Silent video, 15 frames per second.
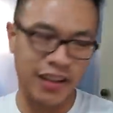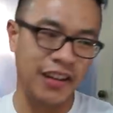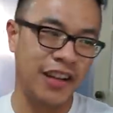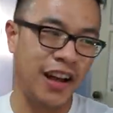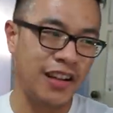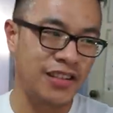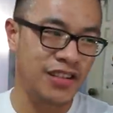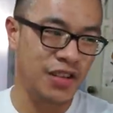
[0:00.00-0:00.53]

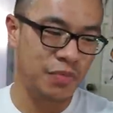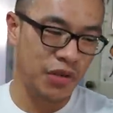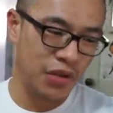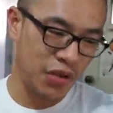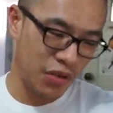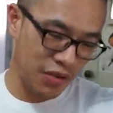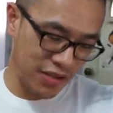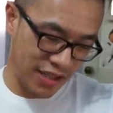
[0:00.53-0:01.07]
not super
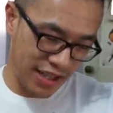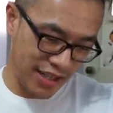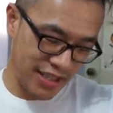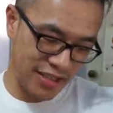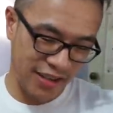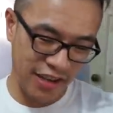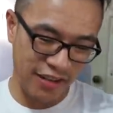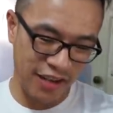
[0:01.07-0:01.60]
cold days,
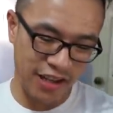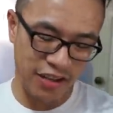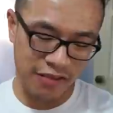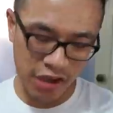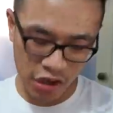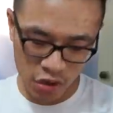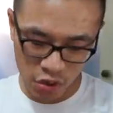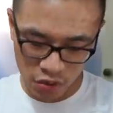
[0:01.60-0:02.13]
so I don't have to
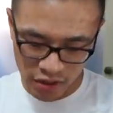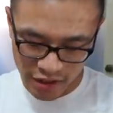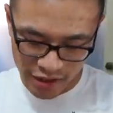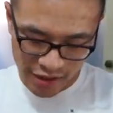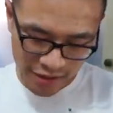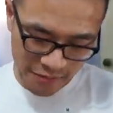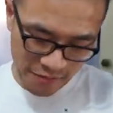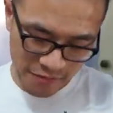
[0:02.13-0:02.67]
wear cold
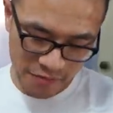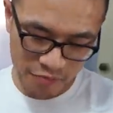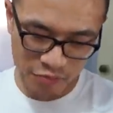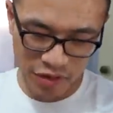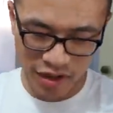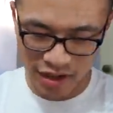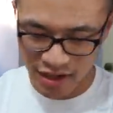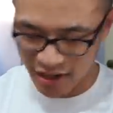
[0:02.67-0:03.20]
gear, but